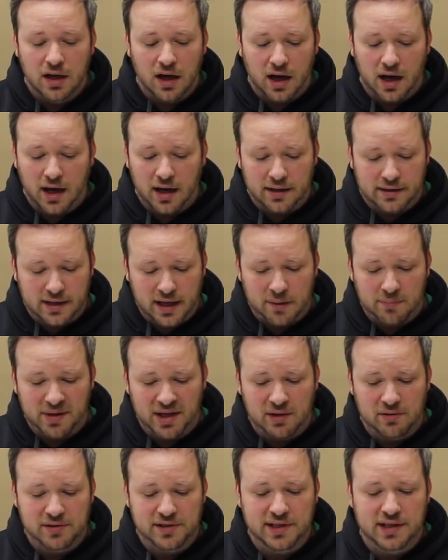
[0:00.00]
that
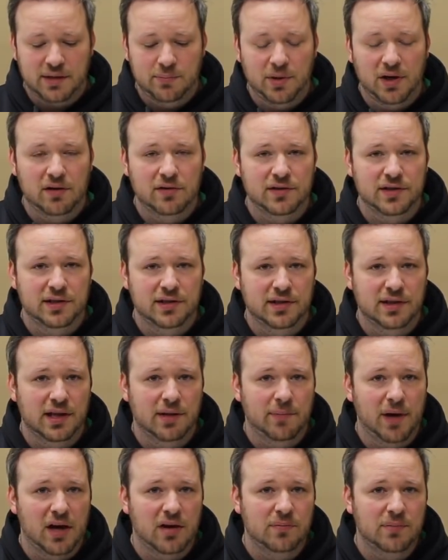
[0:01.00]
pales in comparison to
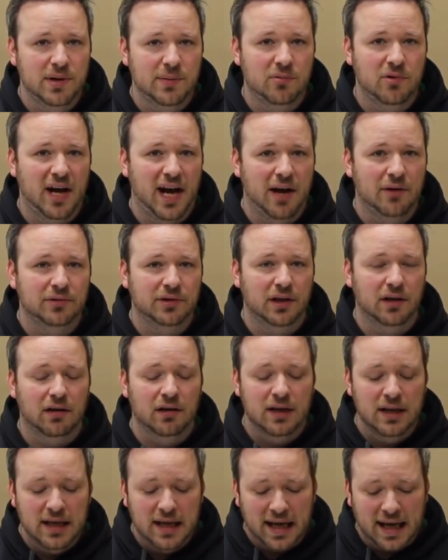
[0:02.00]
the amount of people out there.